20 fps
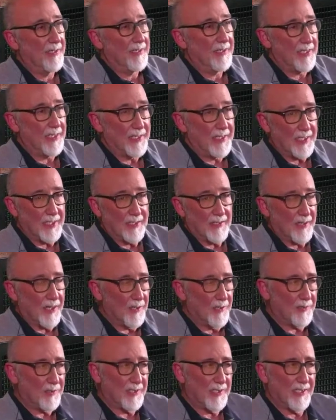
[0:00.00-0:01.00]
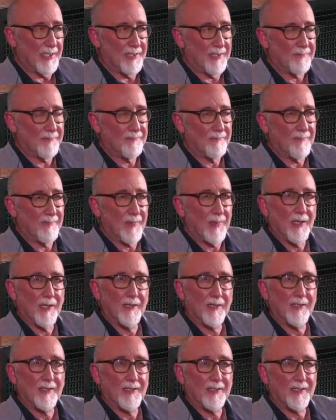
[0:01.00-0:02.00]
India hosted
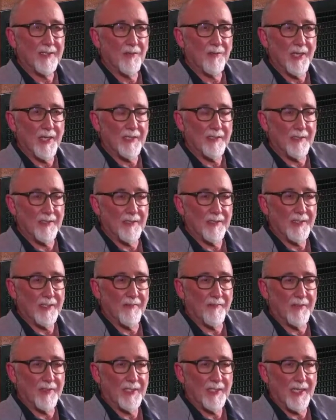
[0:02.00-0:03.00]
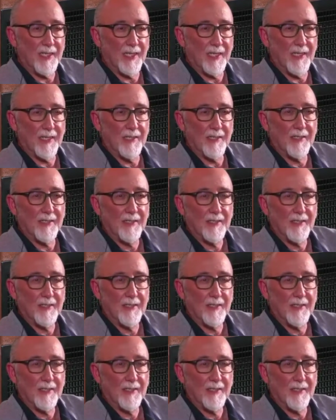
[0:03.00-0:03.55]
in 2017,